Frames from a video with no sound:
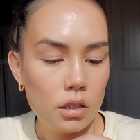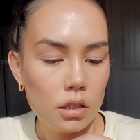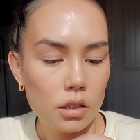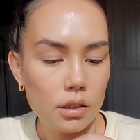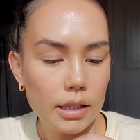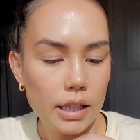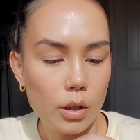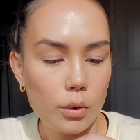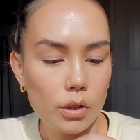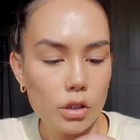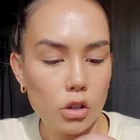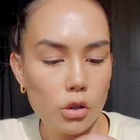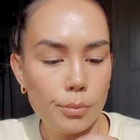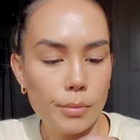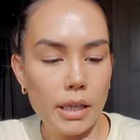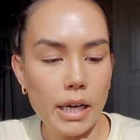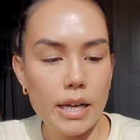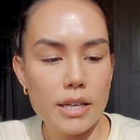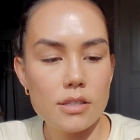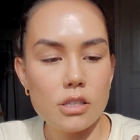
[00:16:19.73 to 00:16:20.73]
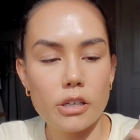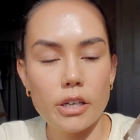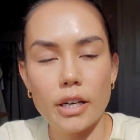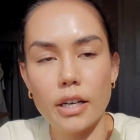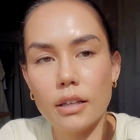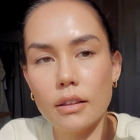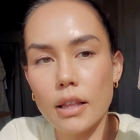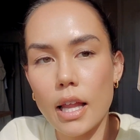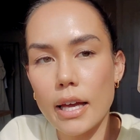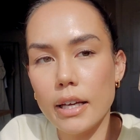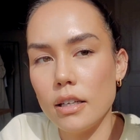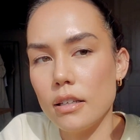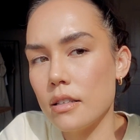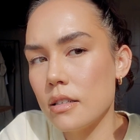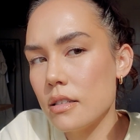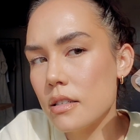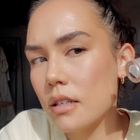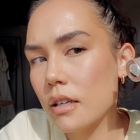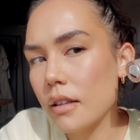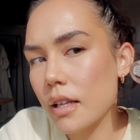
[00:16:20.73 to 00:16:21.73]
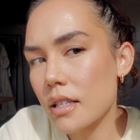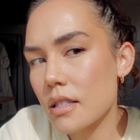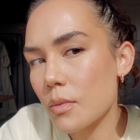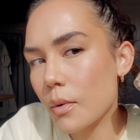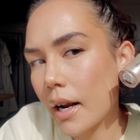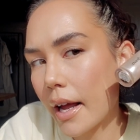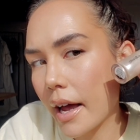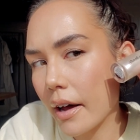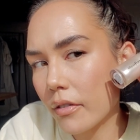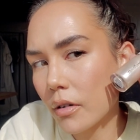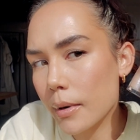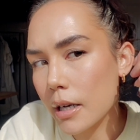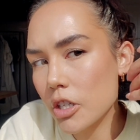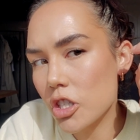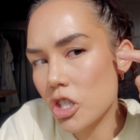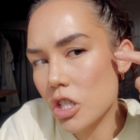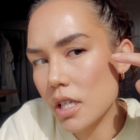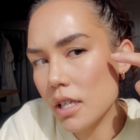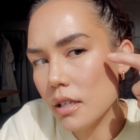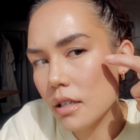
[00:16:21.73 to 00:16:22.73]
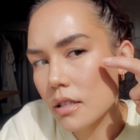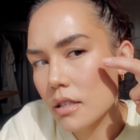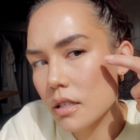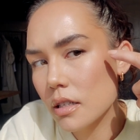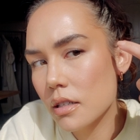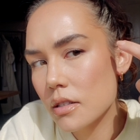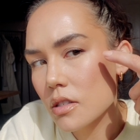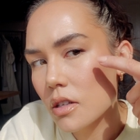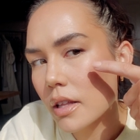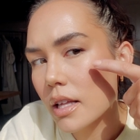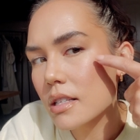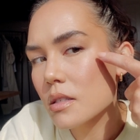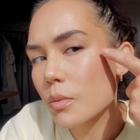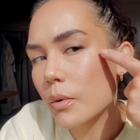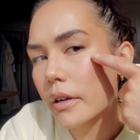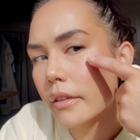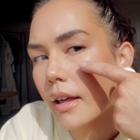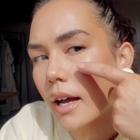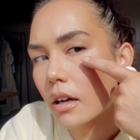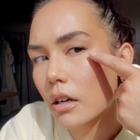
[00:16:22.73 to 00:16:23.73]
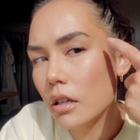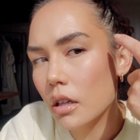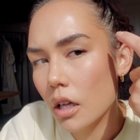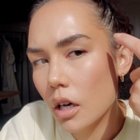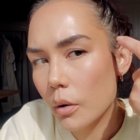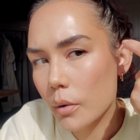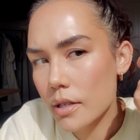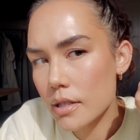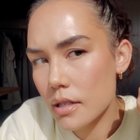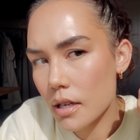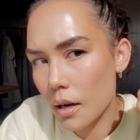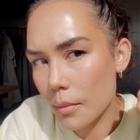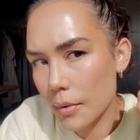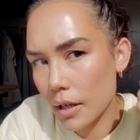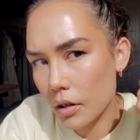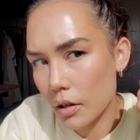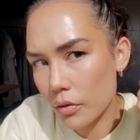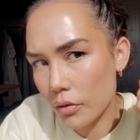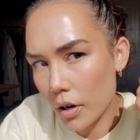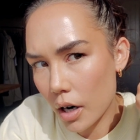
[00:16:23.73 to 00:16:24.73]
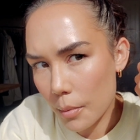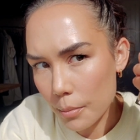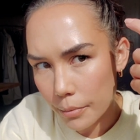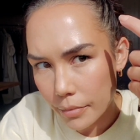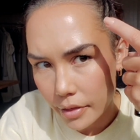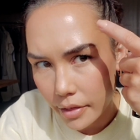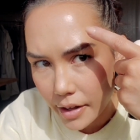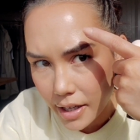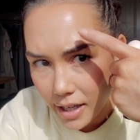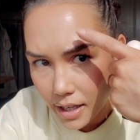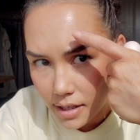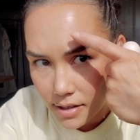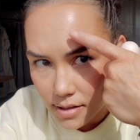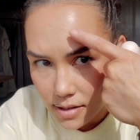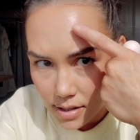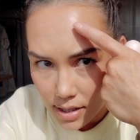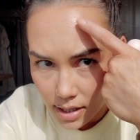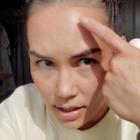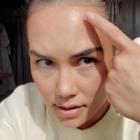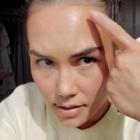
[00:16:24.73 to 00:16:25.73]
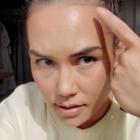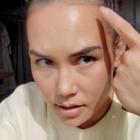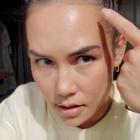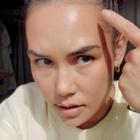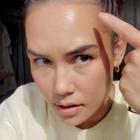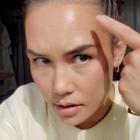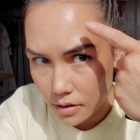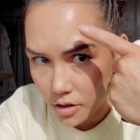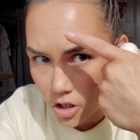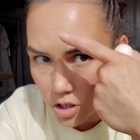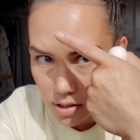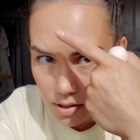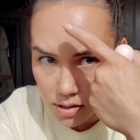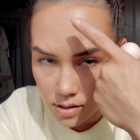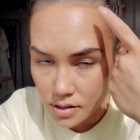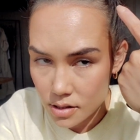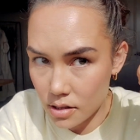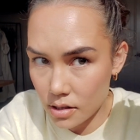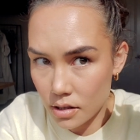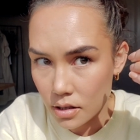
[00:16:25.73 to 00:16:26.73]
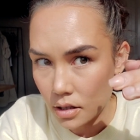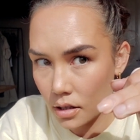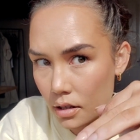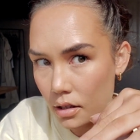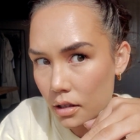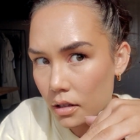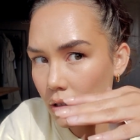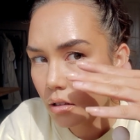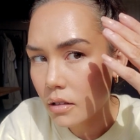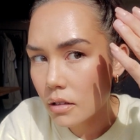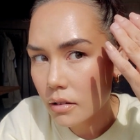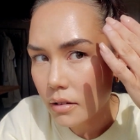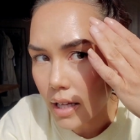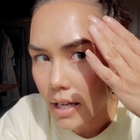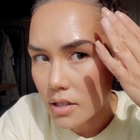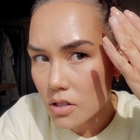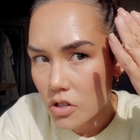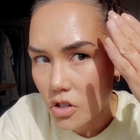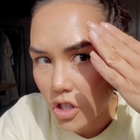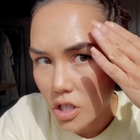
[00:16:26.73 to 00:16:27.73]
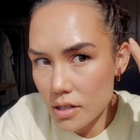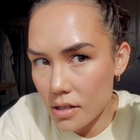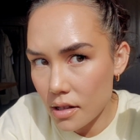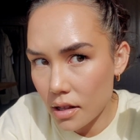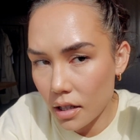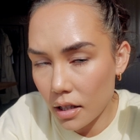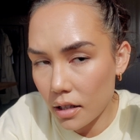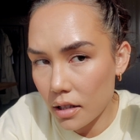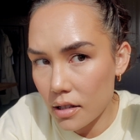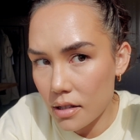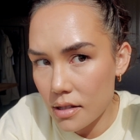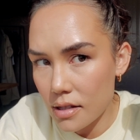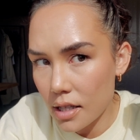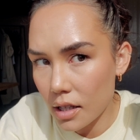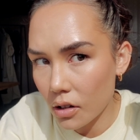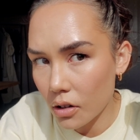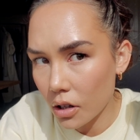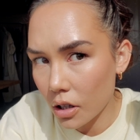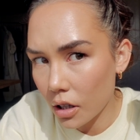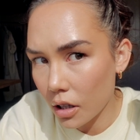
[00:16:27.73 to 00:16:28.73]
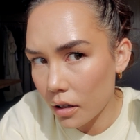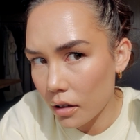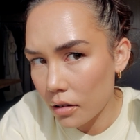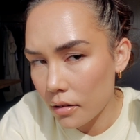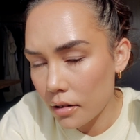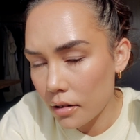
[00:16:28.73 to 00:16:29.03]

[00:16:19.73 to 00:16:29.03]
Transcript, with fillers: liquid luminizer in Enlightened. That's what I have on my cheek. So that's where that glow is coming from. This isn't just, that's just the concealer.